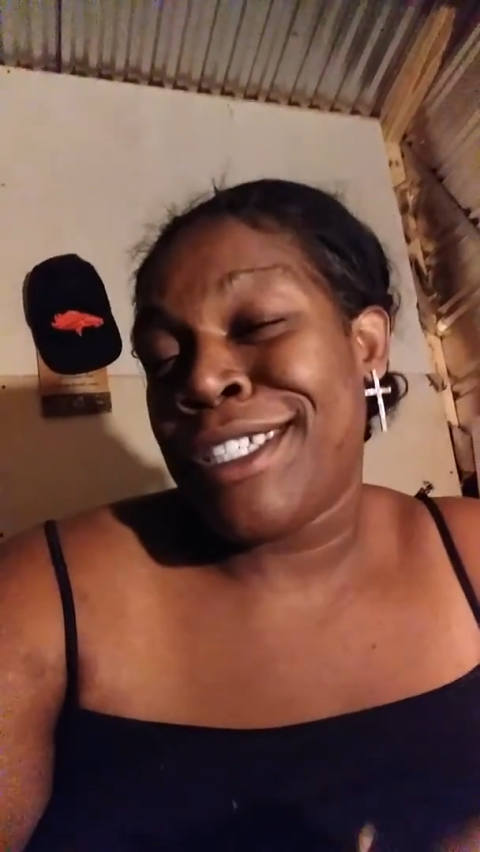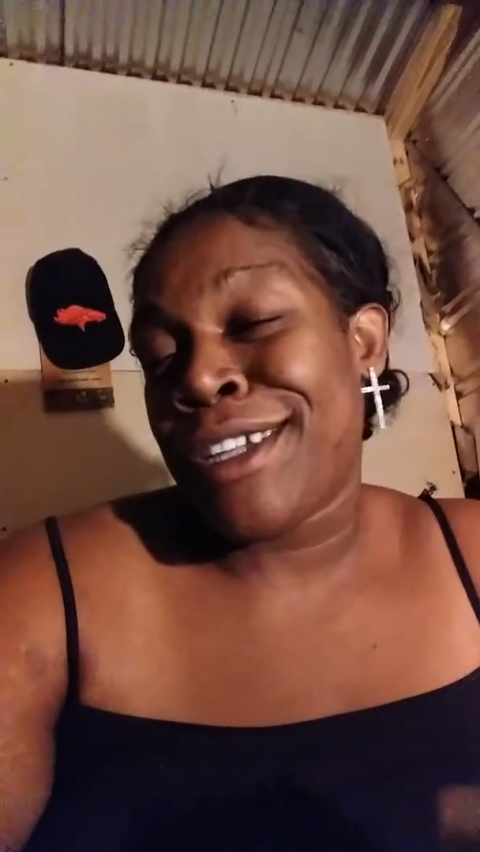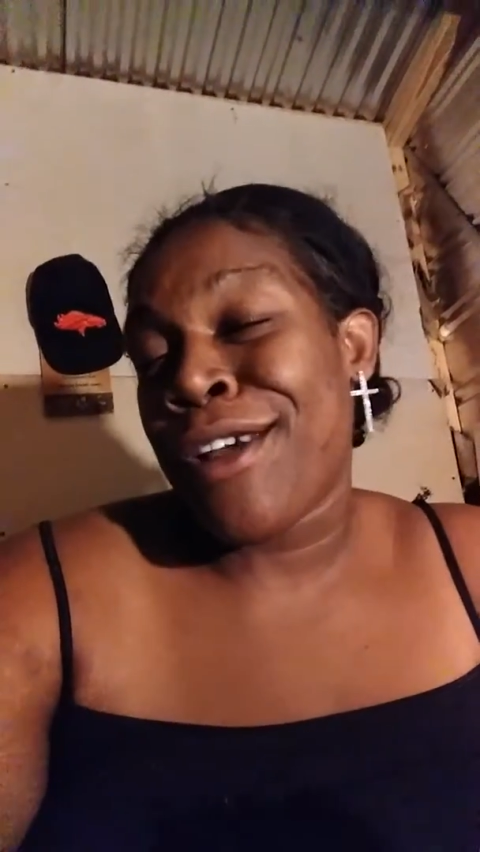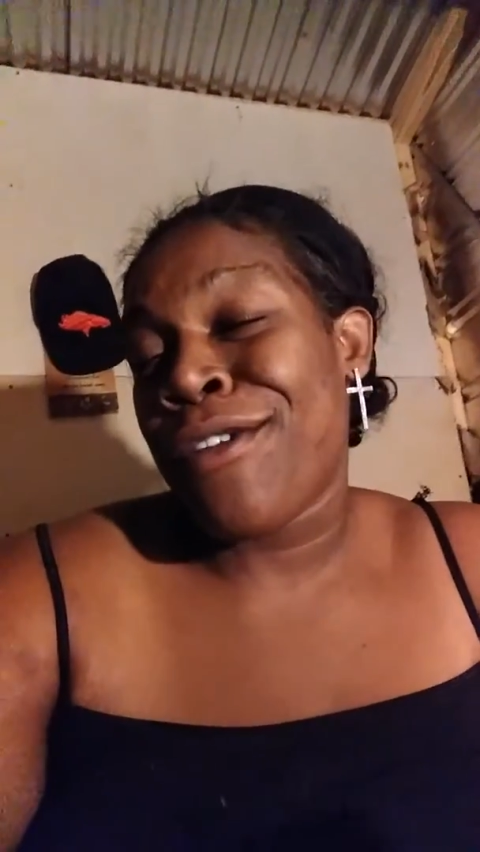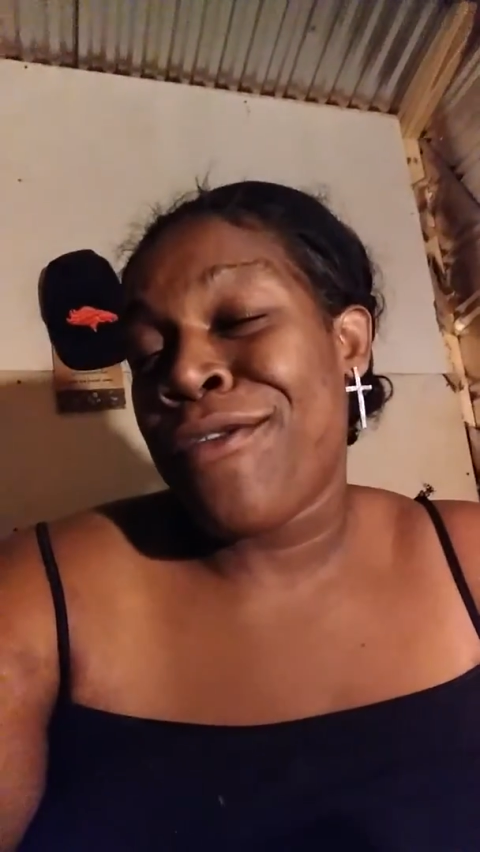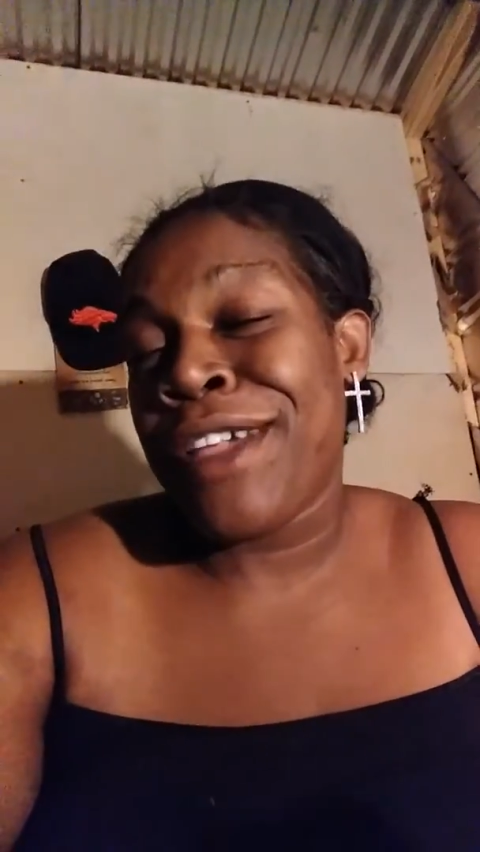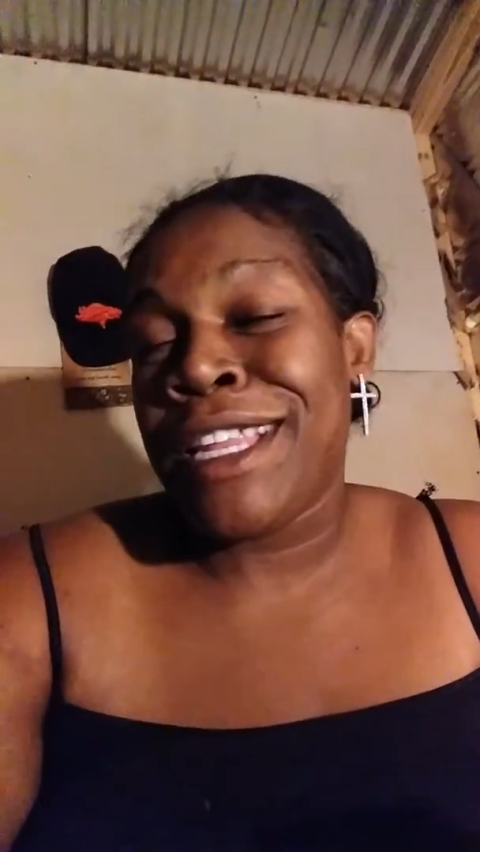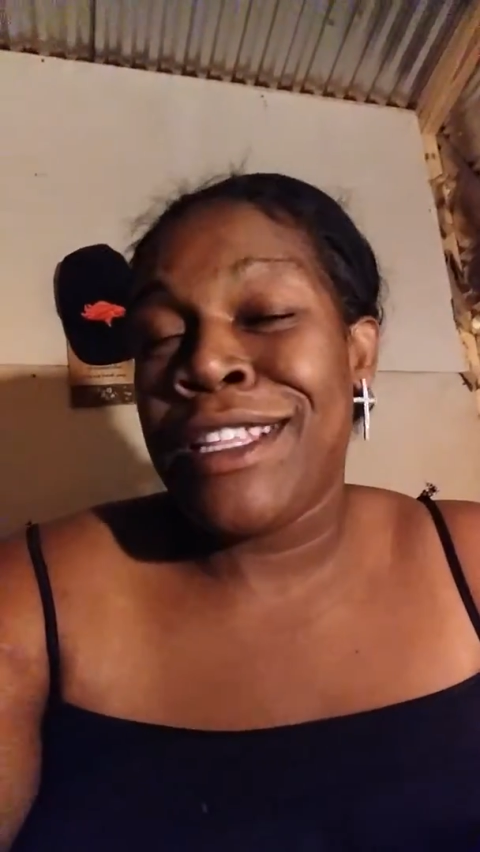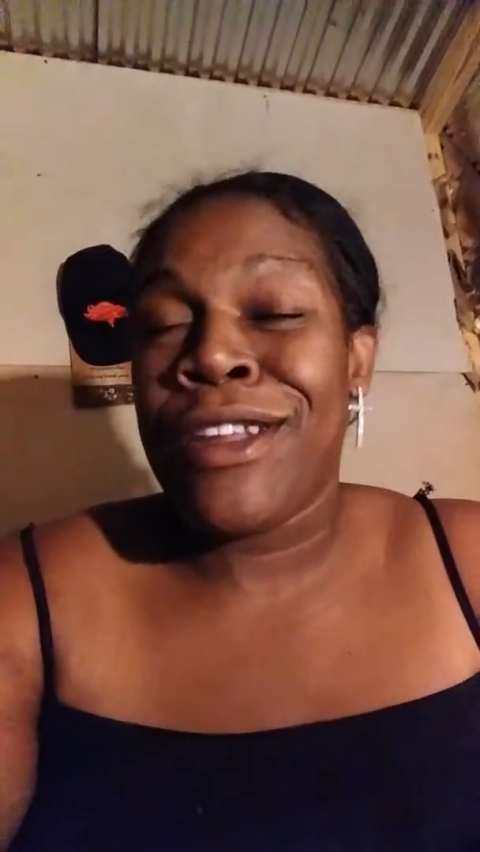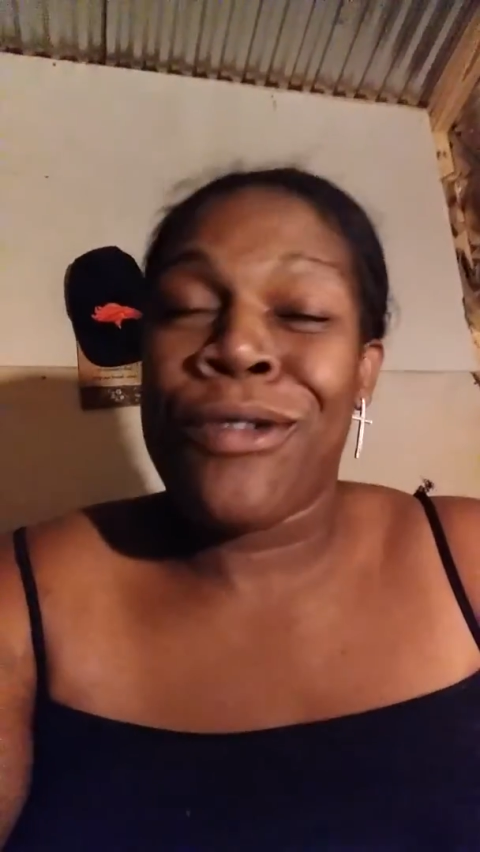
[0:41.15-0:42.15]
you
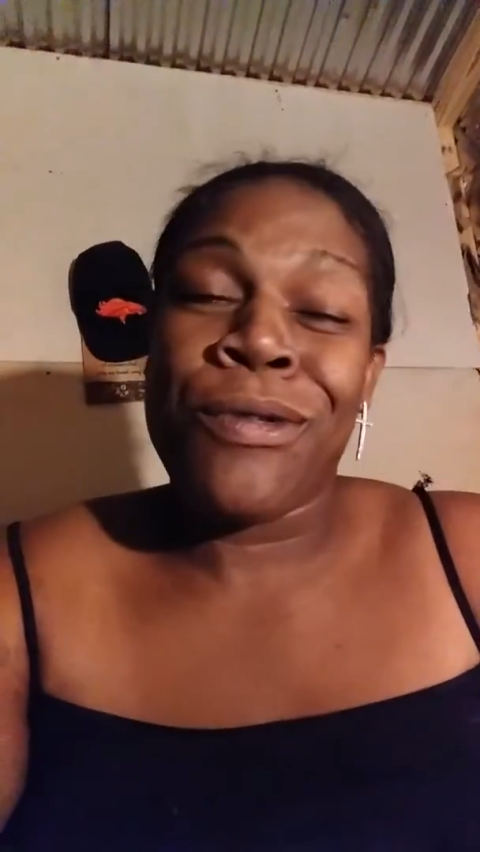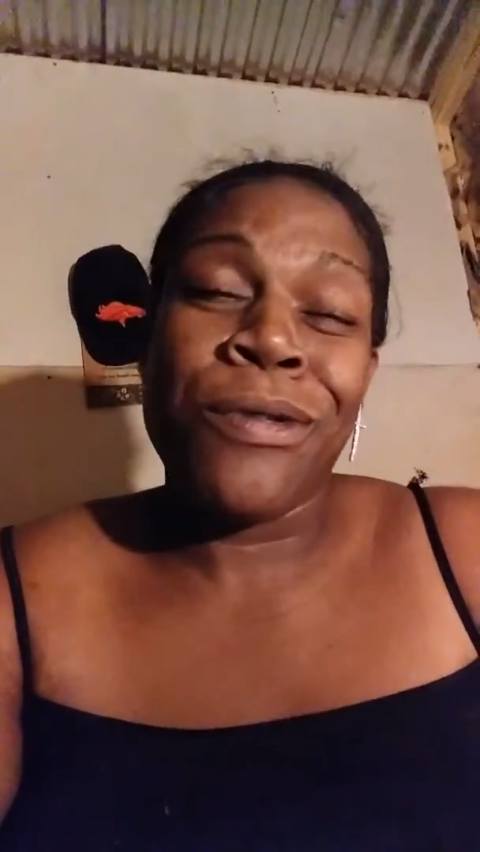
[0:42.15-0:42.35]
already know.